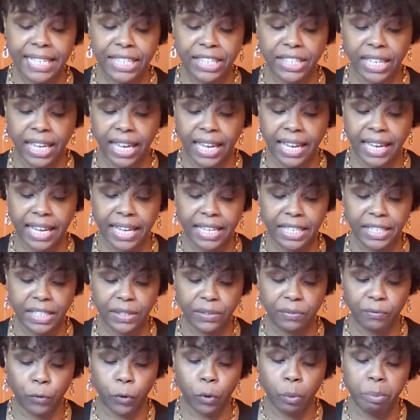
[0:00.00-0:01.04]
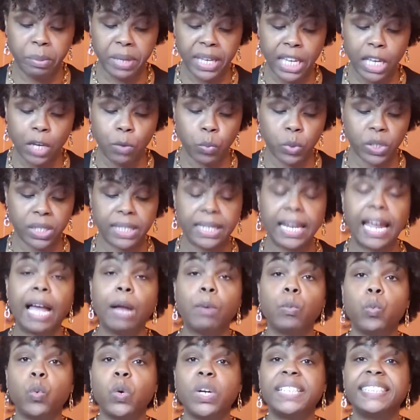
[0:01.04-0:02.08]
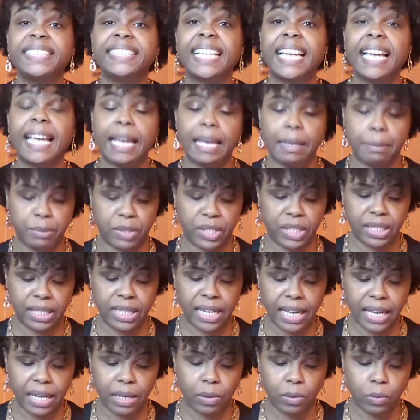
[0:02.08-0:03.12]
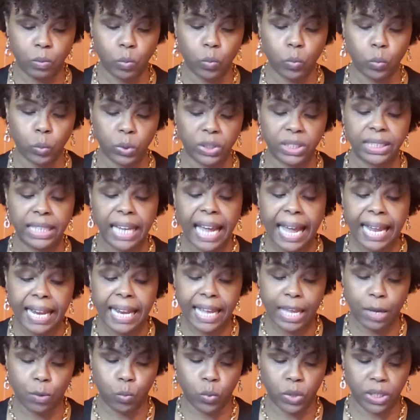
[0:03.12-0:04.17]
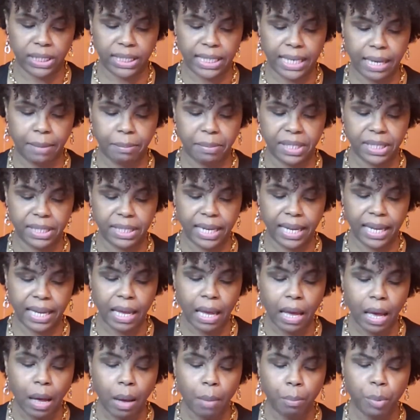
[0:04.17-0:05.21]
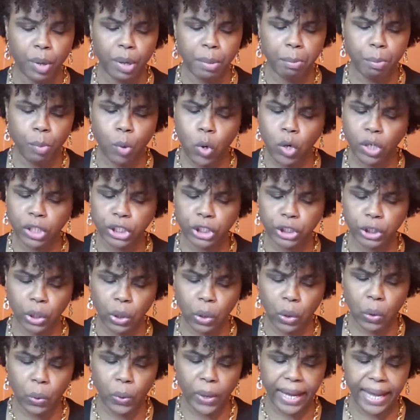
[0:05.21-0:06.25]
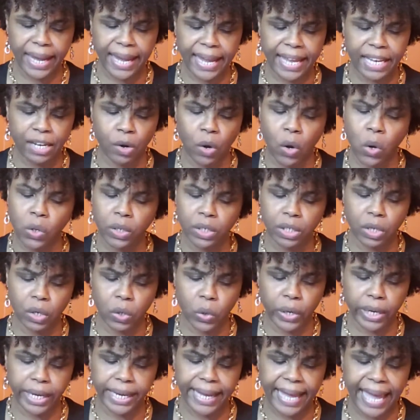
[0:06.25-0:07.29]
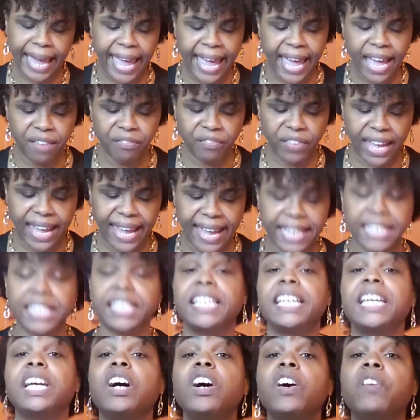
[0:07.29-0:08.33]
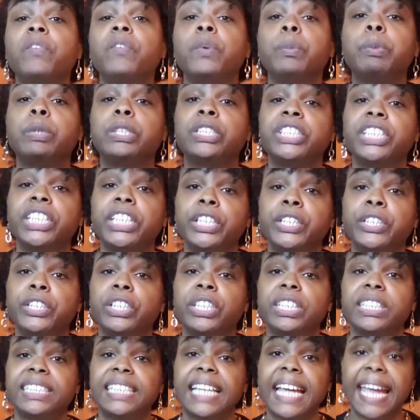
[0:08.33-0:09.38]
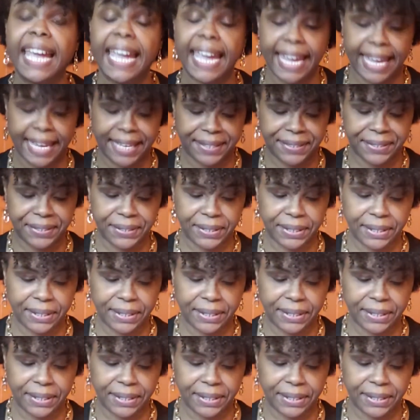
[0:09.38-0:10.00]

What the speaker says: says, for me, it was not one-time mistake, was not a one-time mistake, but more so an ongoing half-assing of a particular task.